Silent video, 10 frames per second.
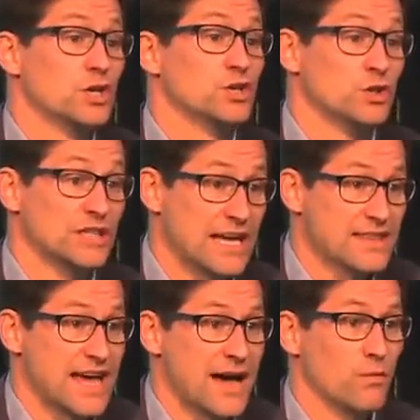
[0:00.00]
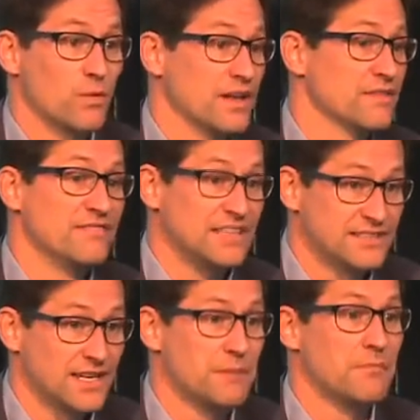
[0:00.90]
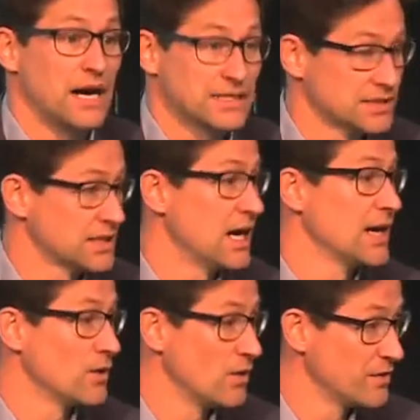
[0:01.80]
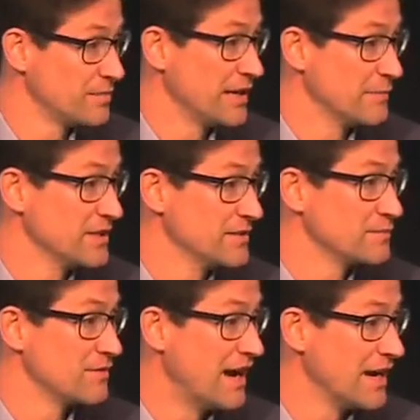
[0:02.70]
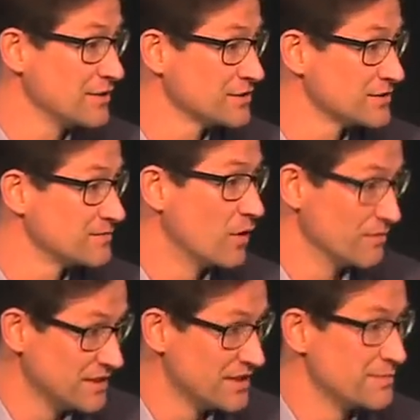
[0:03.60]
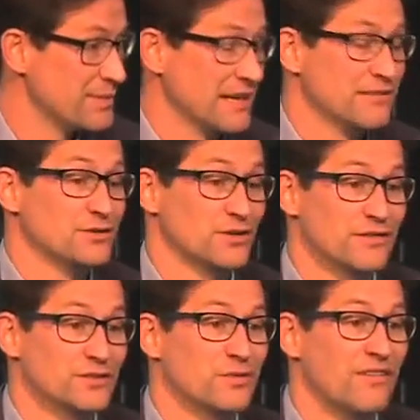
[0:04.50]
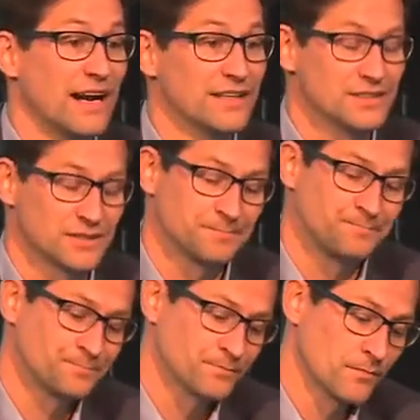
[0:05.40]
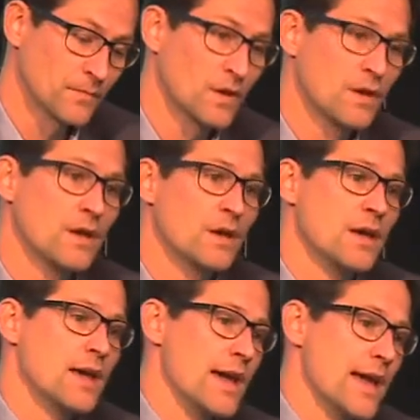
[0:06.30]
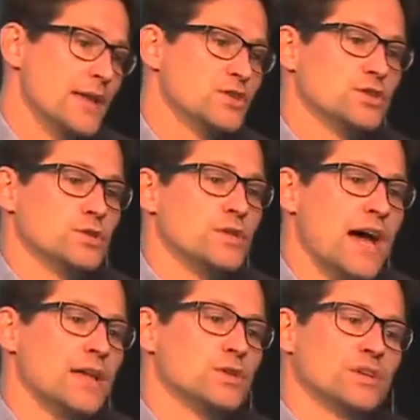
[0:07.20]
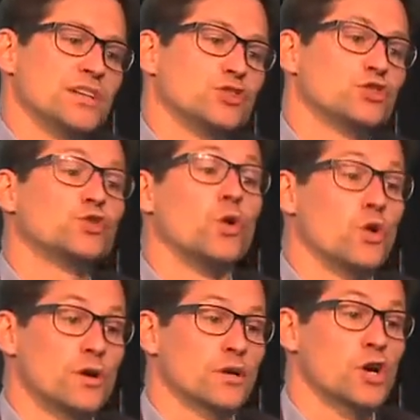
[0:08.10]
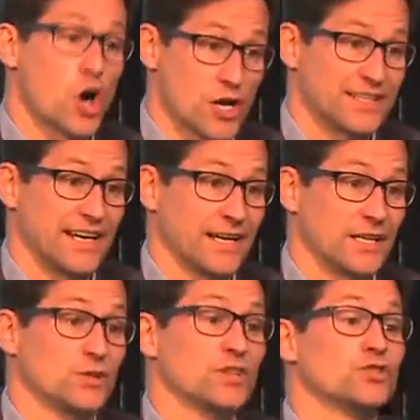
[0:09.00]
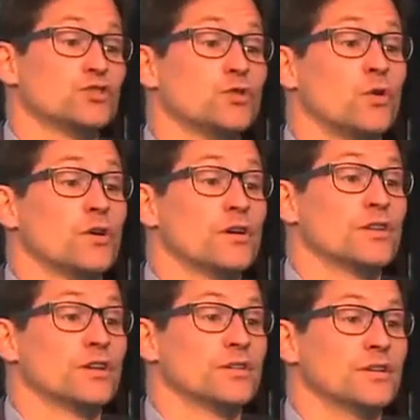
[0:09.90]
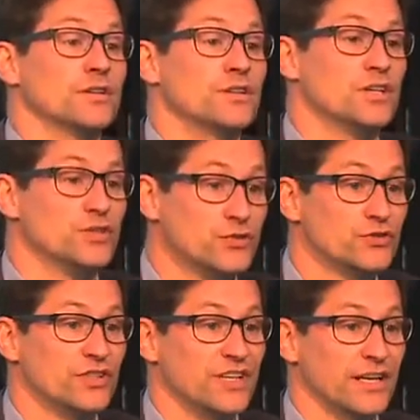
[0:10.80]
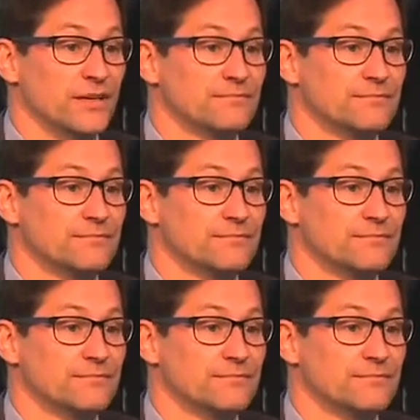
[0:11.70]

You get that with Visa, MasterCard, all the payment providers, or via the payment service providers. And to do that, you can store cart data. You can store the user data.